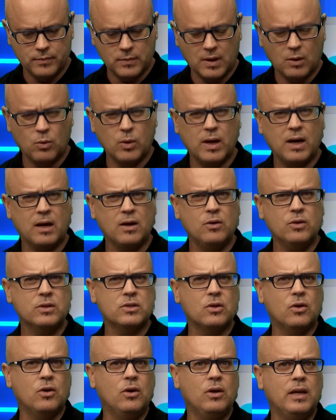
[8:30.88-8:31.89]
When I looked
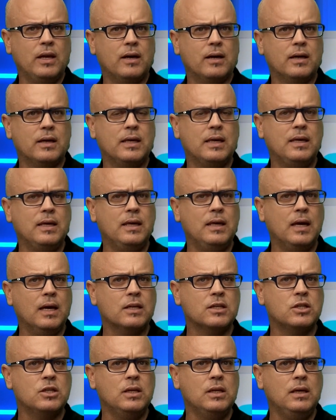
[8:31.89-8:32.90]
earlier,
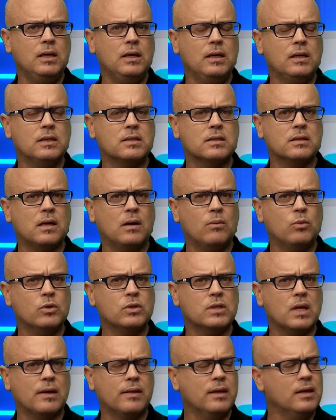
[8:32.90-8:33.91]
his time
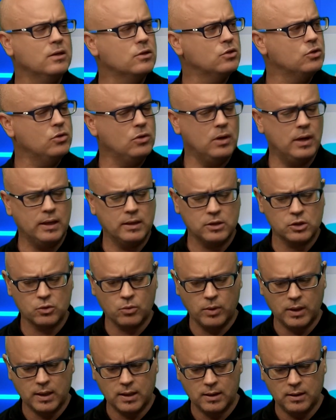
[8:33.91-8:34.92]
was, I think, 2 lengths
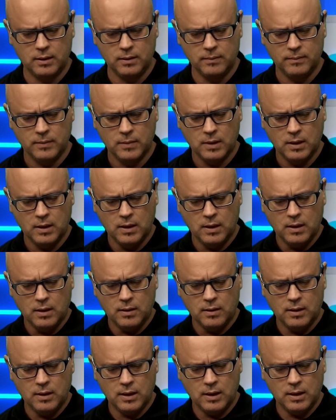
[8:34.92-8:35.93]
quicker
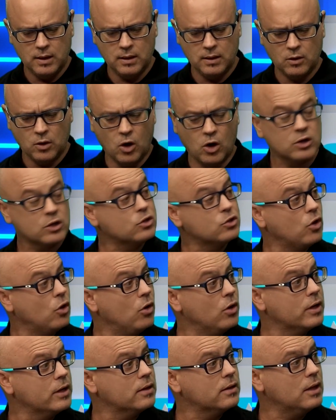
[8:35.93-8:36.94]
than On
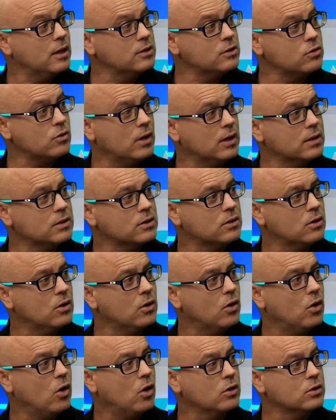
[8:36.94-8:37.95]
Target. That's right,
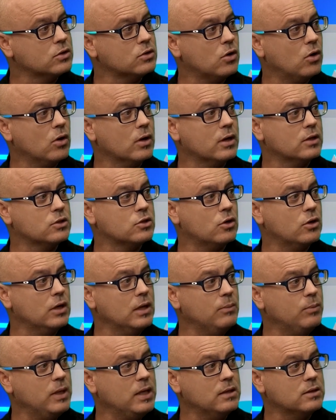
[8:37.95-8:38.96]
On Target, Tony
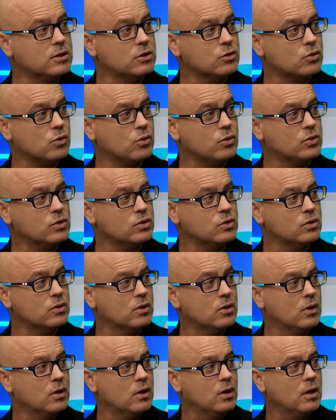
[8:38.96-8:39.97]
Peters' horse.
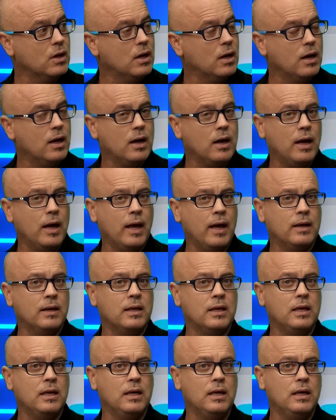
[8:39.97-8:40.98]
And
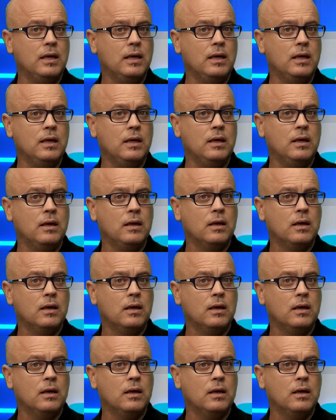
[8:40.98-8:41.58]
he